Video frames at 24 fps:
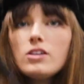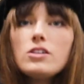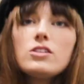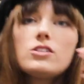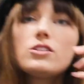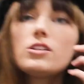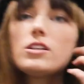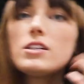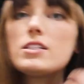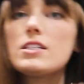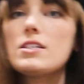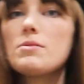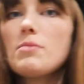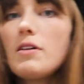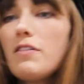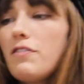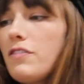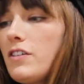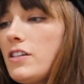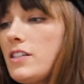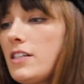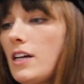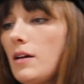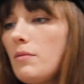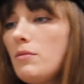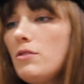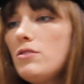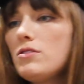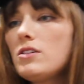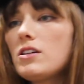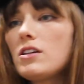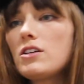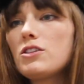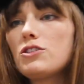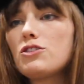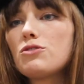So this is my first time
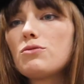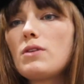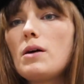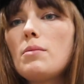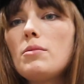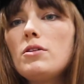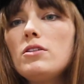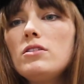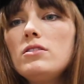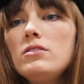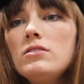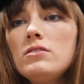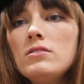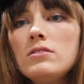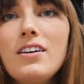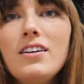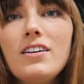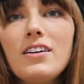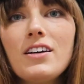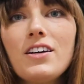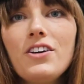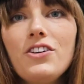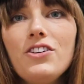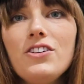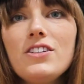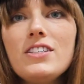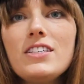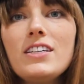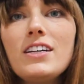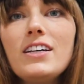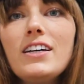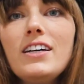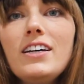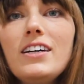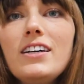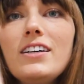using a Dremel. Can you
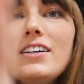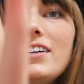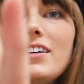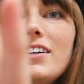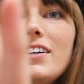see it?